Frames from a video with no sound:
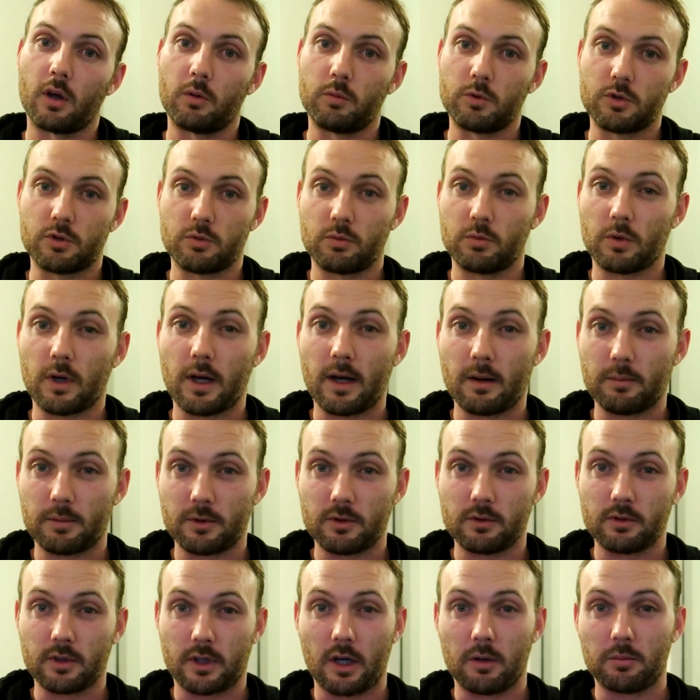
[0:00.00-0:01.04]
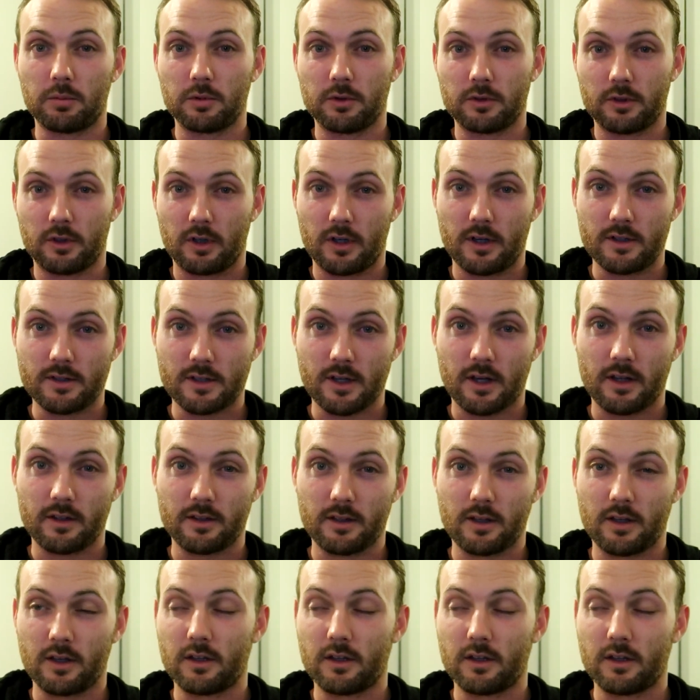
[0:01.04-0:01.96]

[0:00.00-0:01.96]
which will happen to a couple of guys out there.